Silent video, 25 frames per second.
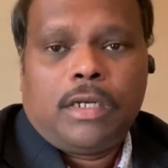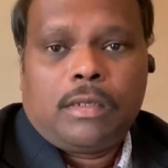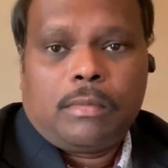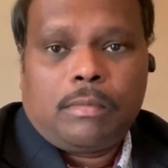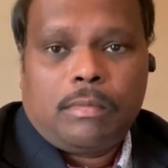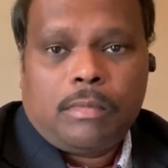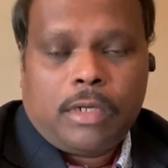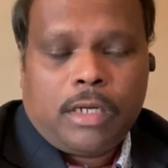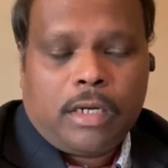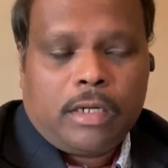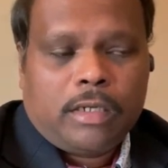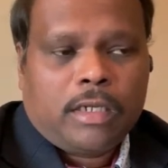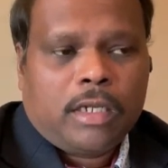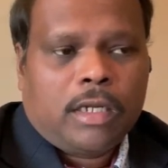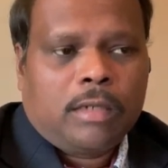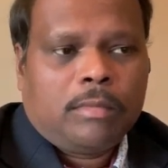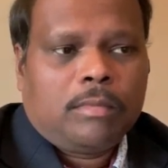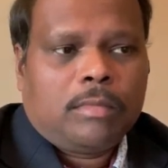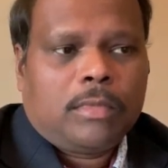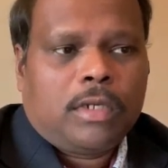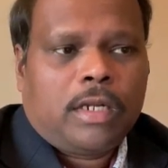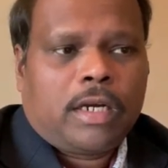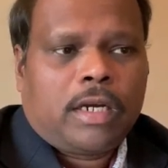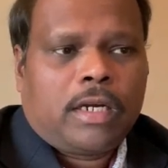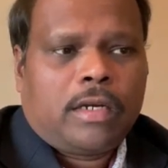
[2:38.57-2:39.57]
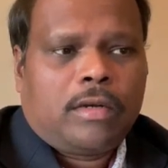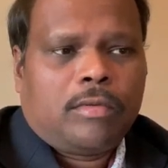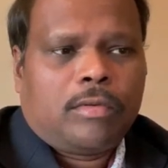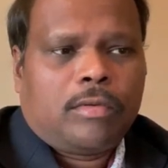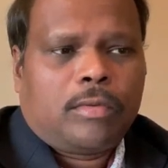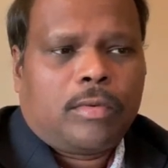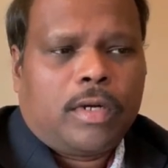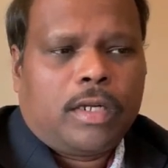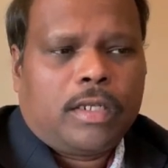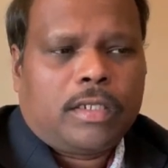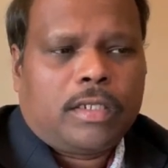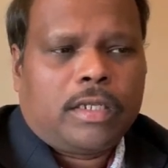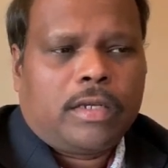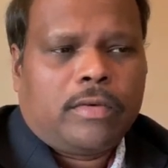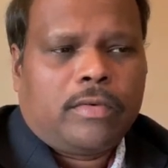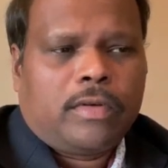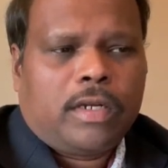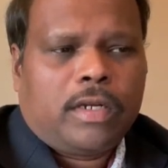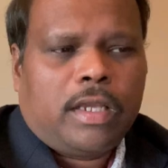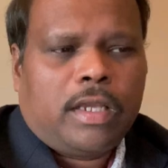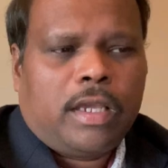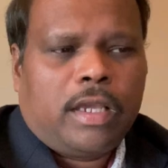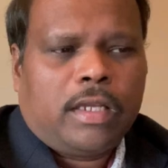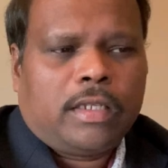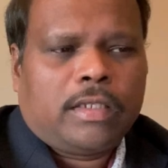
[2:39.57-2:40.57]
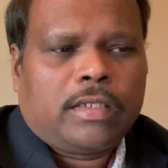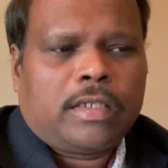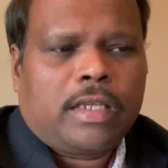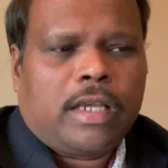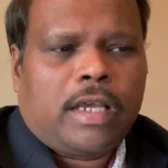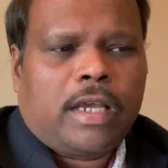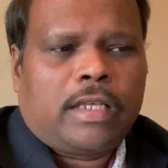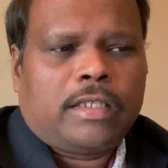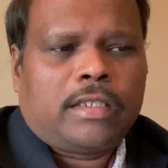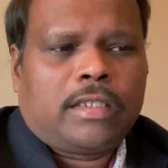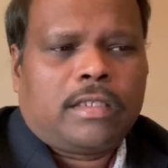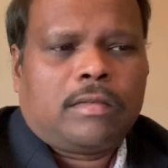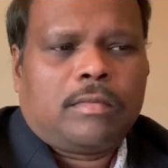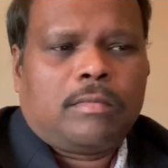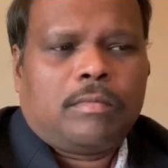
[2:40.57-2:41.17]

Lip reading: middle term, negative 27x as